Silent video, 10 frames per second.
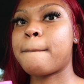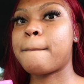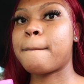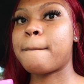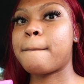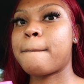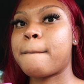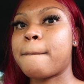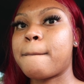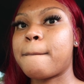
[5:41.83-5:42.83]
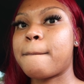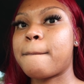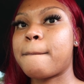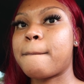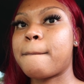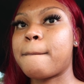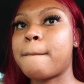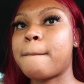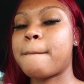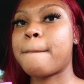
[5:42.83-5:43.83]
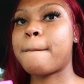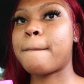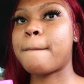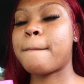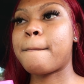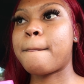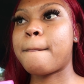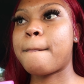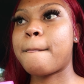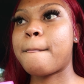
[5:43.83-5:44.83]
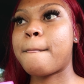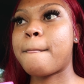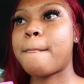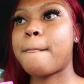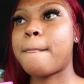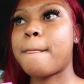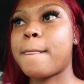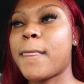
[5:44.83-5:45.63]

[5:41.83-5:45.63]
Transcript: to see how it goes at a later time, the makeup will still be accessible to you.